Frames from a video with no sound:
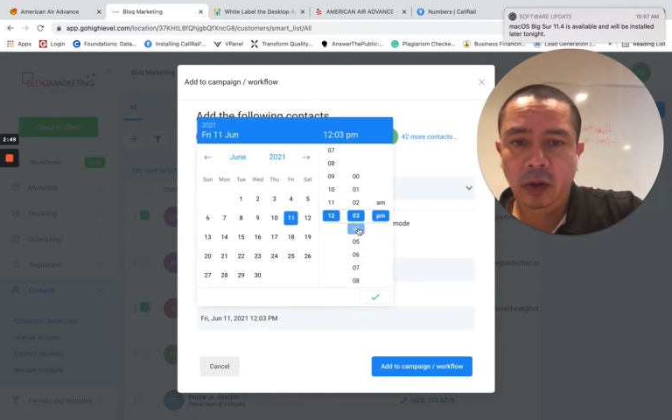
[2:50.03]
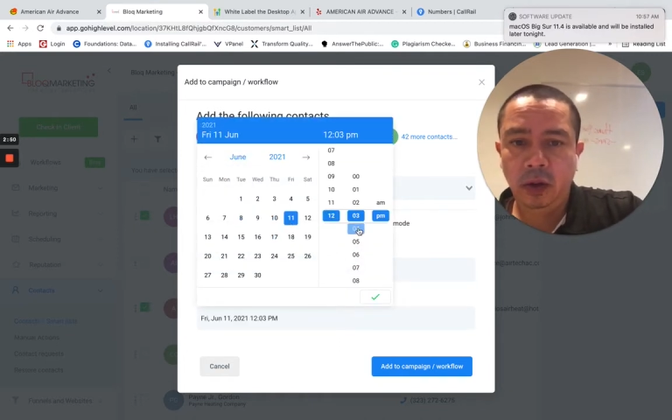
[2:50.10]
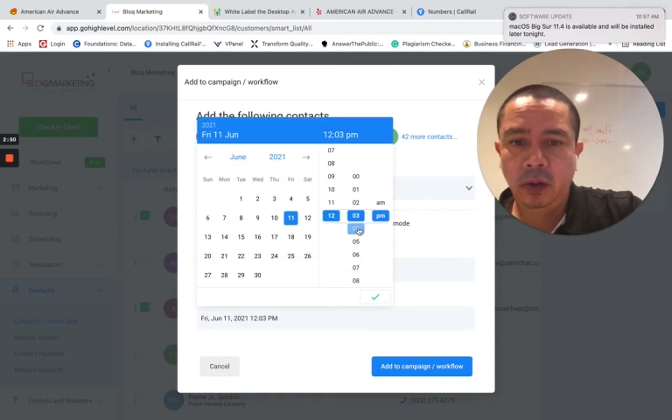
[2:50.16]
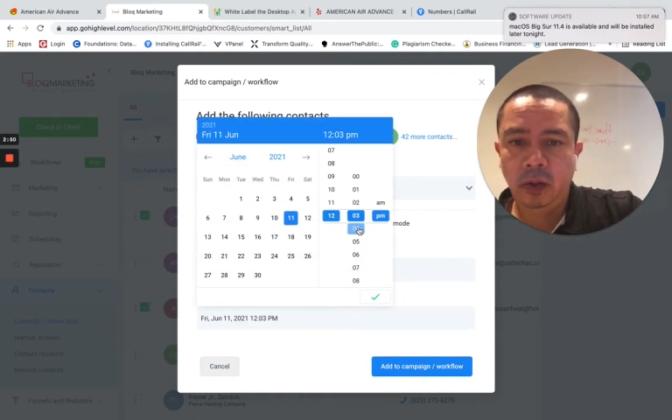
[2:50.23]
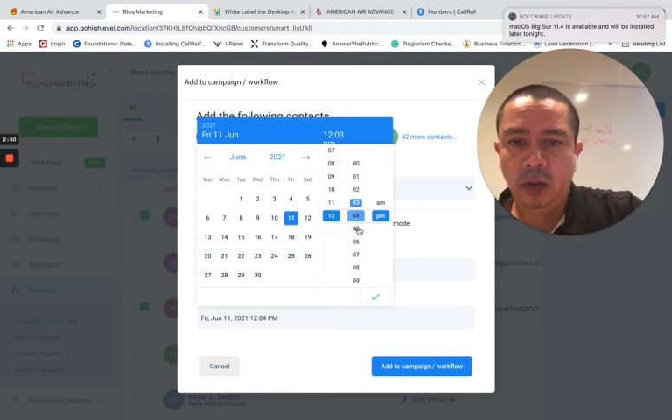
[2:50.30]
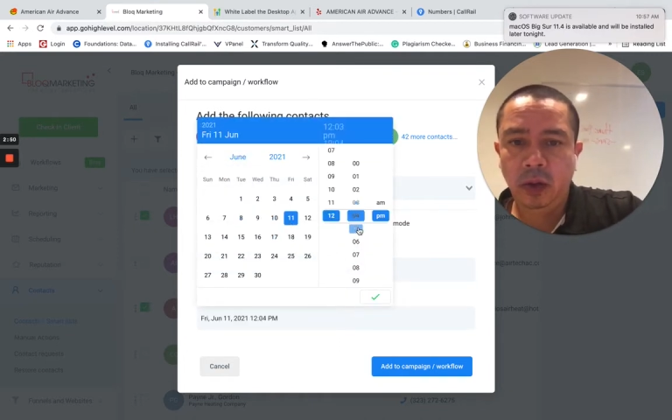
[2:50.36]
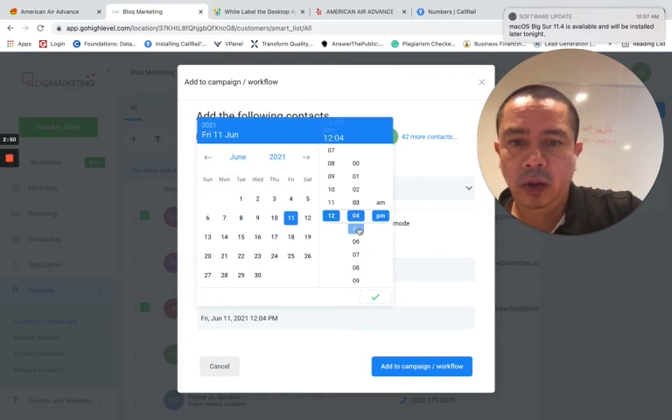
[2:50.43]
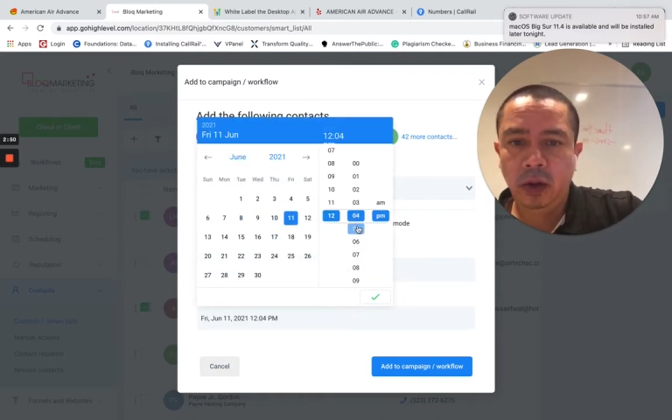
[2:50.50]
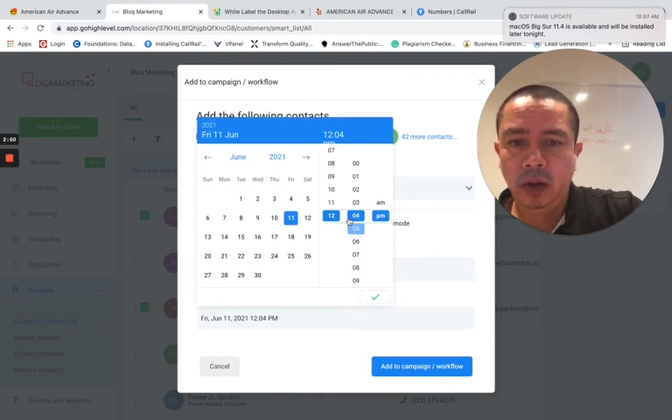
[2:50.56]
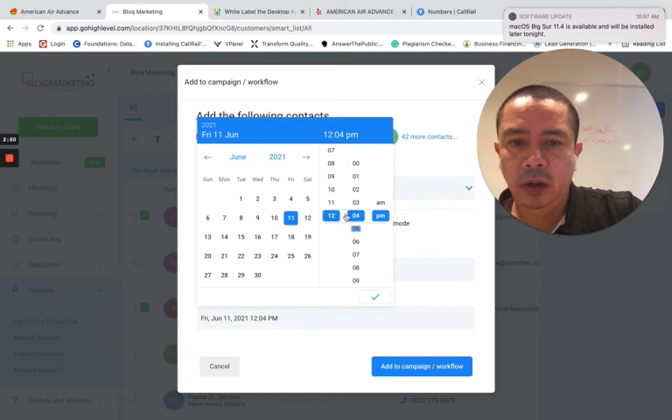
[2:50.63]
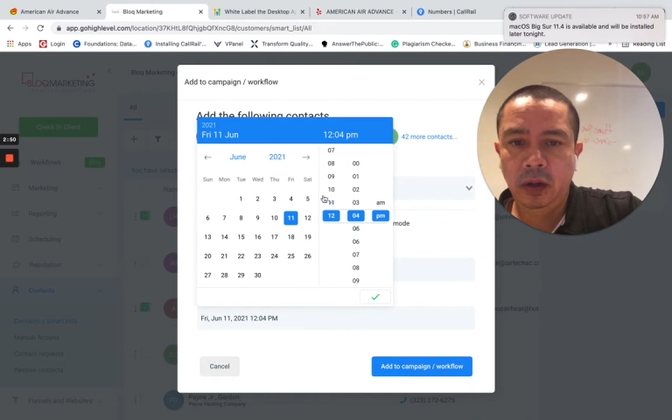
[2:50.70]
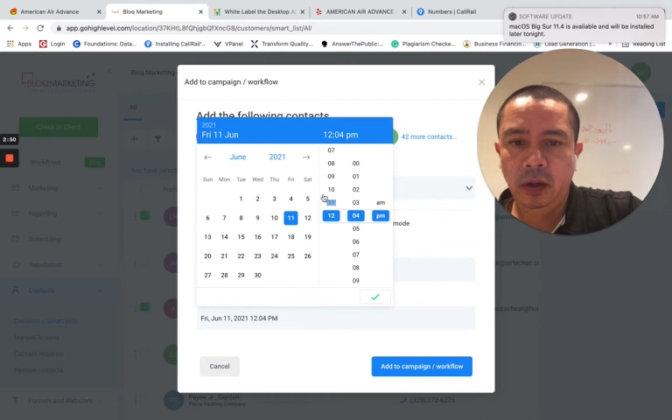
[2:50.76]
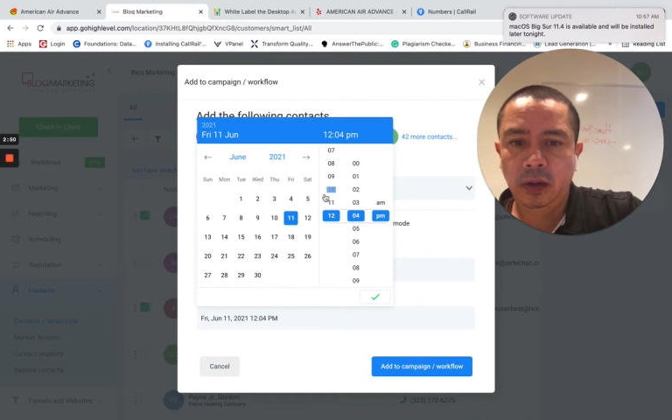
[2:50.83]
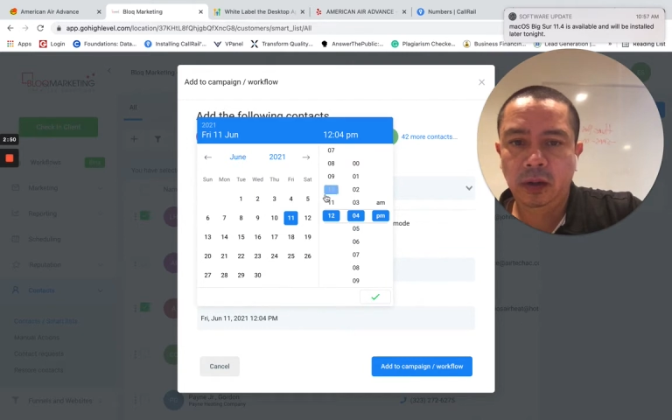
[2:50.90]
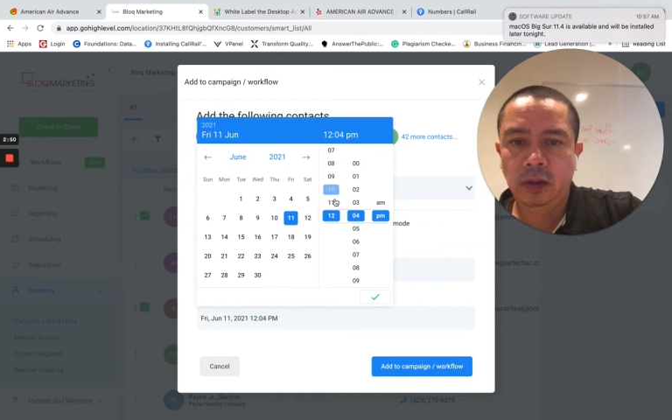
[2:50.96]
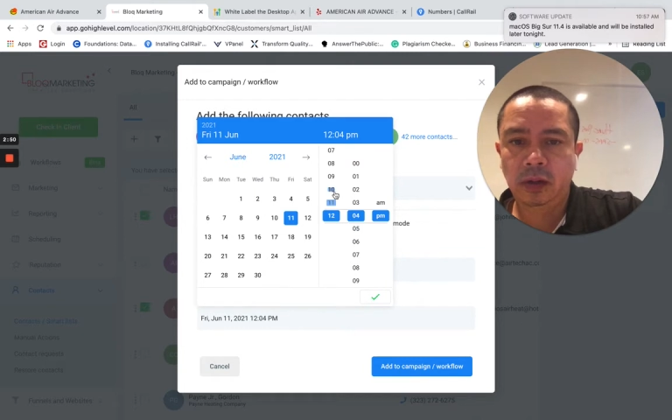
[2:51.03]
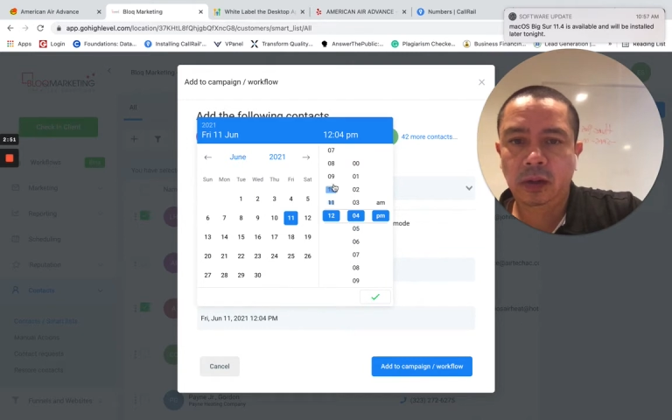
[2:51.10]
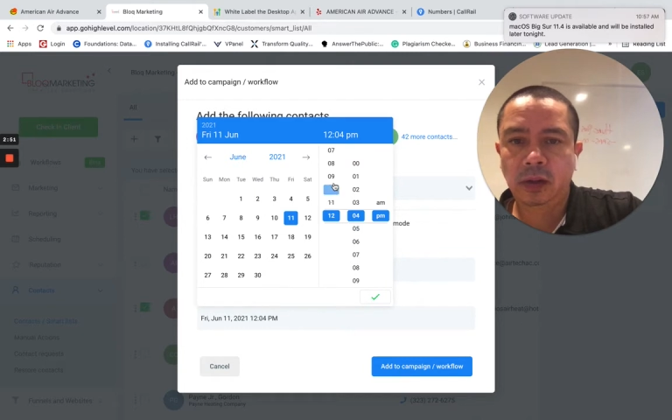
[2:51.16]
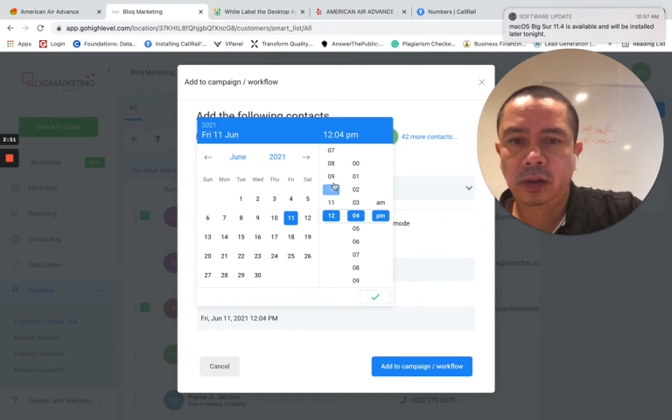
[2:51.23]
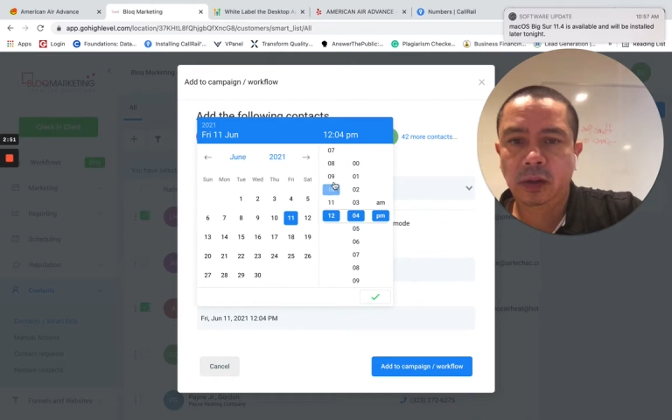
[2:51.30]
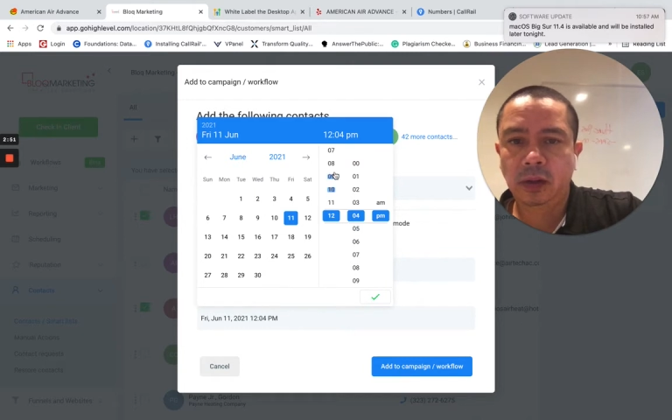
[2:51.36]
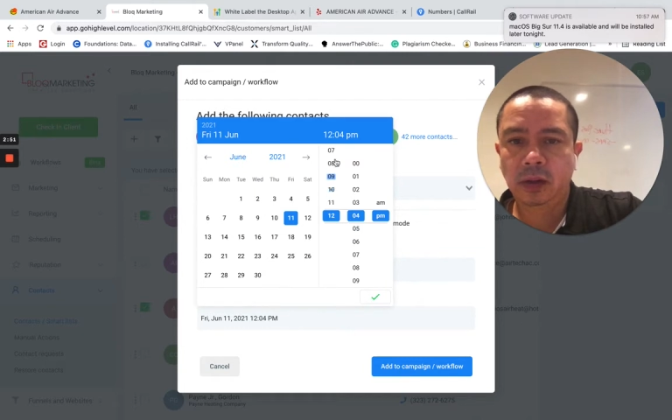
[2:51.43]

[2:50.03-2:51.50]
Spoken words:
do at least,